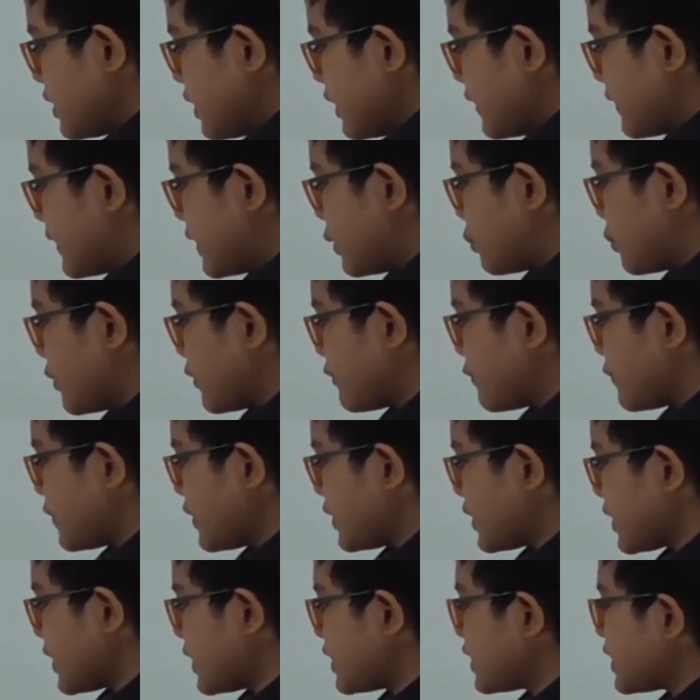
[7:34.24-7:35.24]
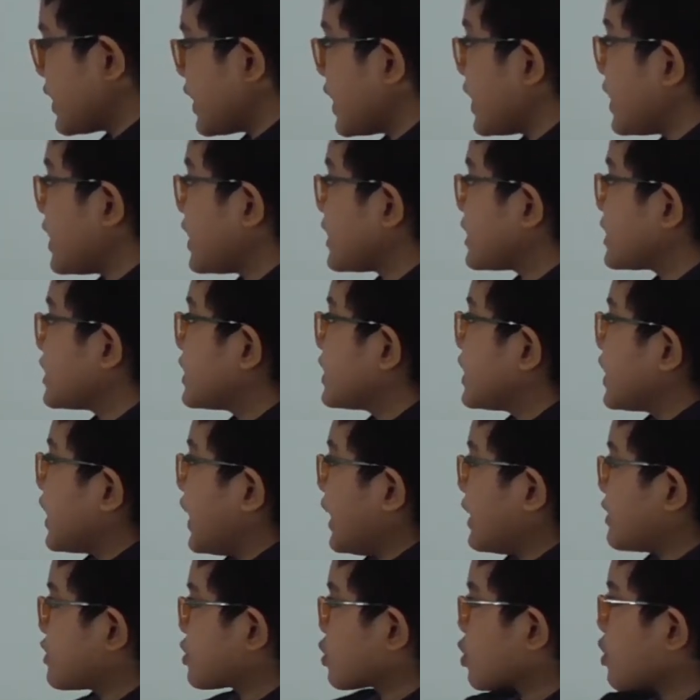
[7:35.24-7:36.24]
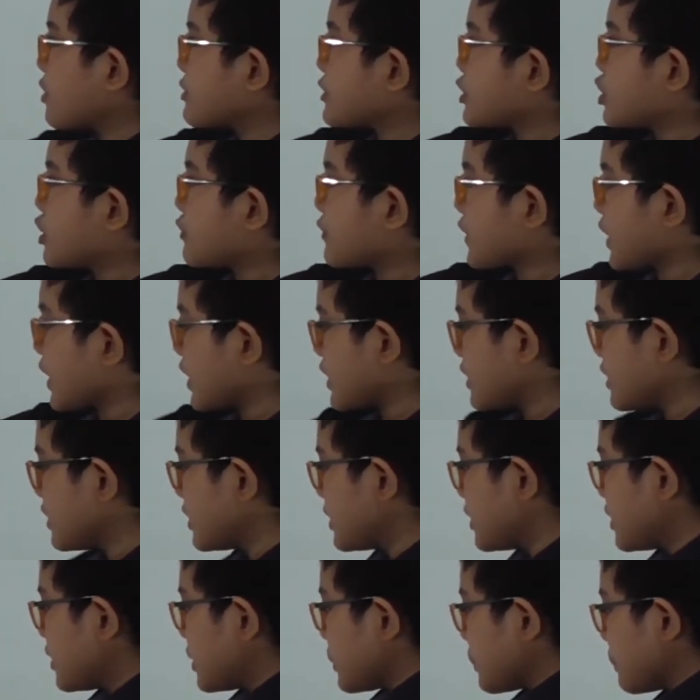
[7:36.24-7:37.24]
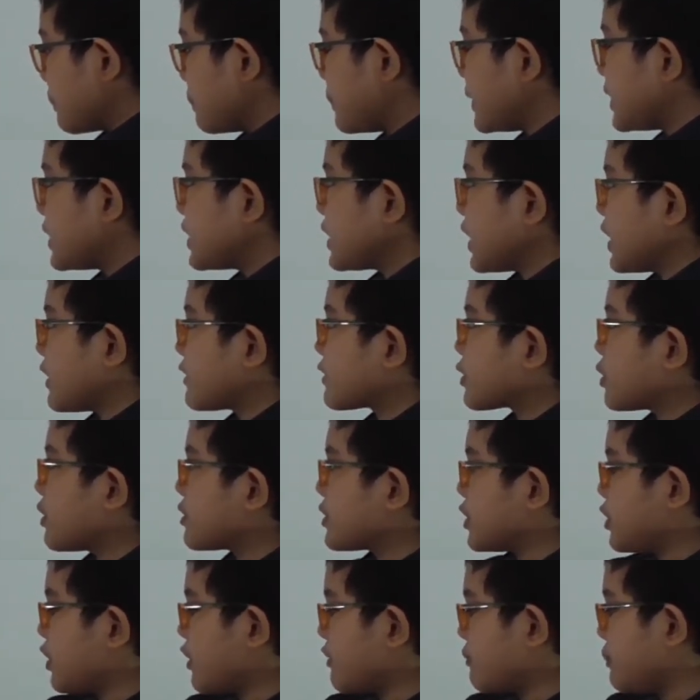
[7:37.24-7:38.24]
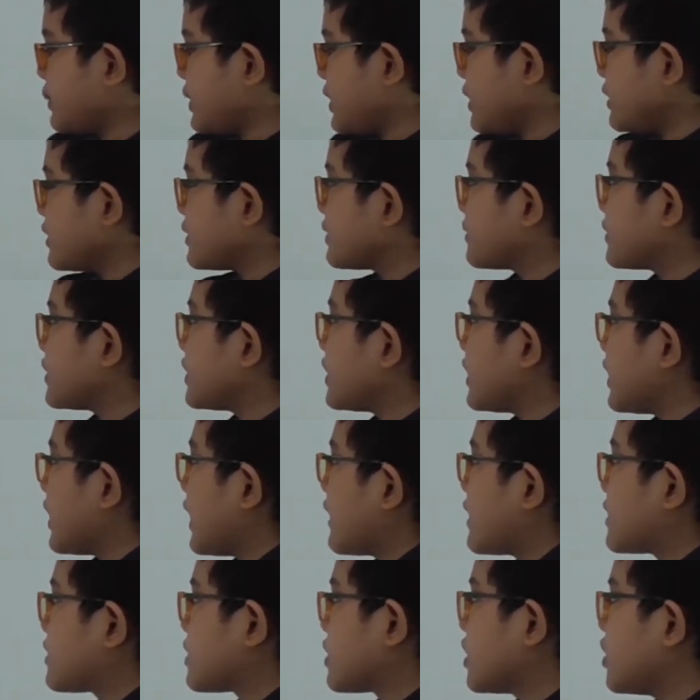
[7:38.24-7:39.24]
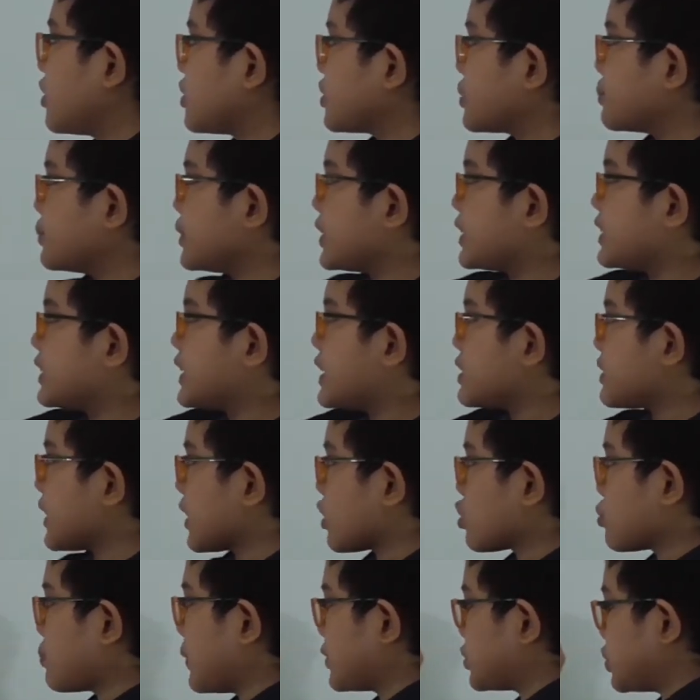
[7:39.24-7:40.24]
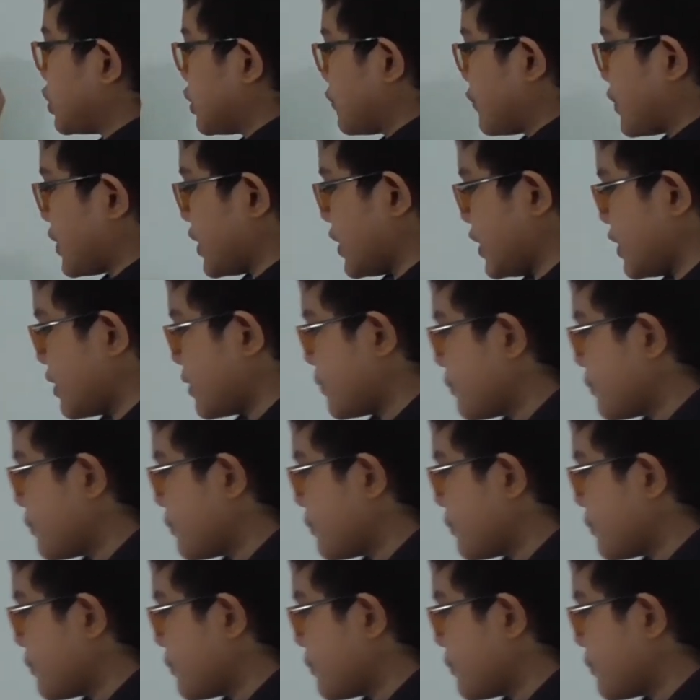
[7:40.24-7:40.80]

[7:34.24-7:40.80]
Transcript: And then we fill in A as cosine of A, B as cosine of B, and it's going to be this expression over here.